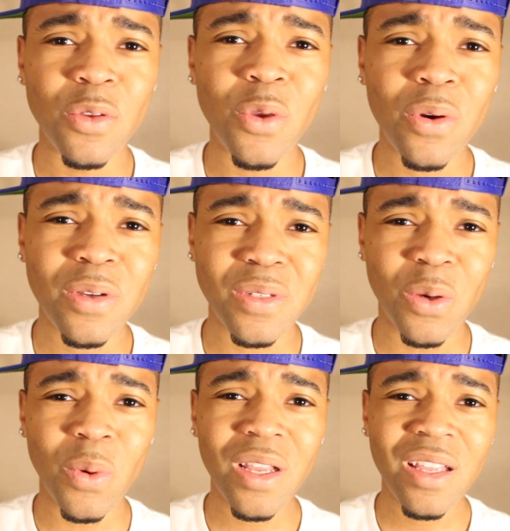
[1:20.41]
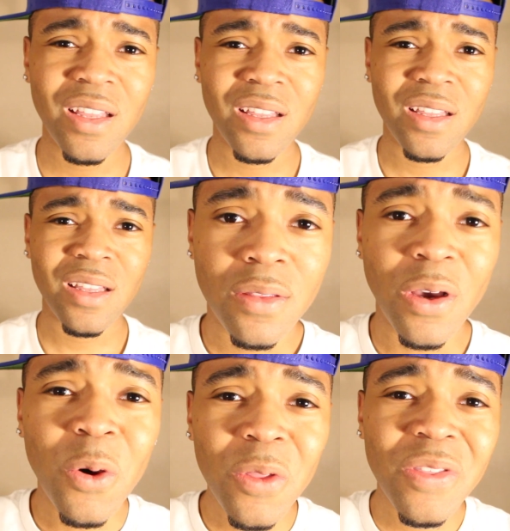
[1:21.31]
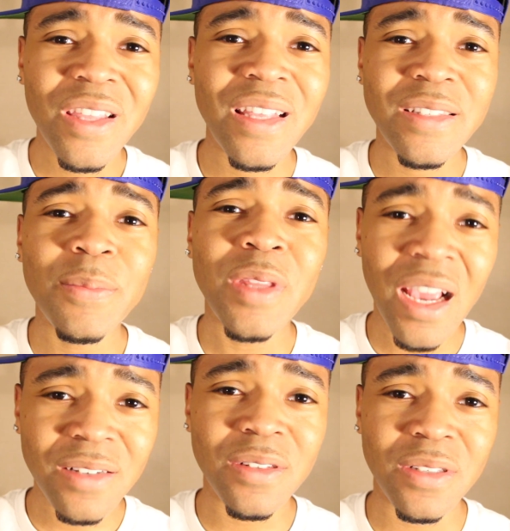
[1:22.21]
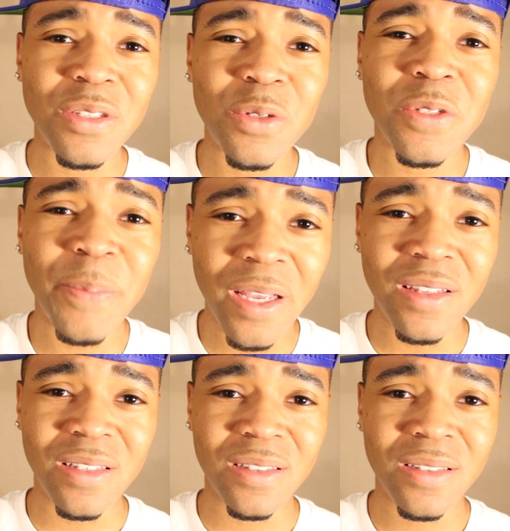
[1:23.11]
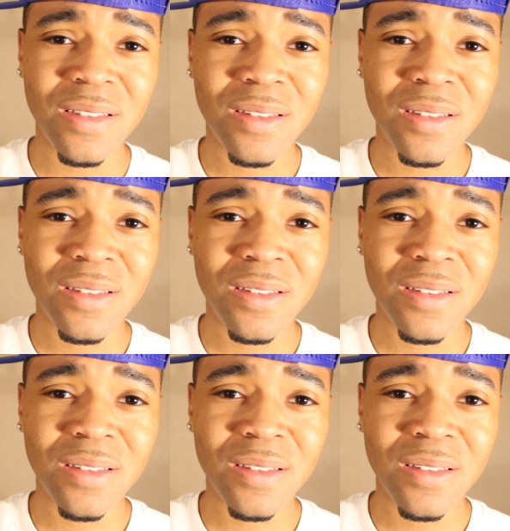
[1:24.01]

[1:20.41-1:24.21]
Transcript: New Yorkers are what? The only thing that's obnoxious is your spelling.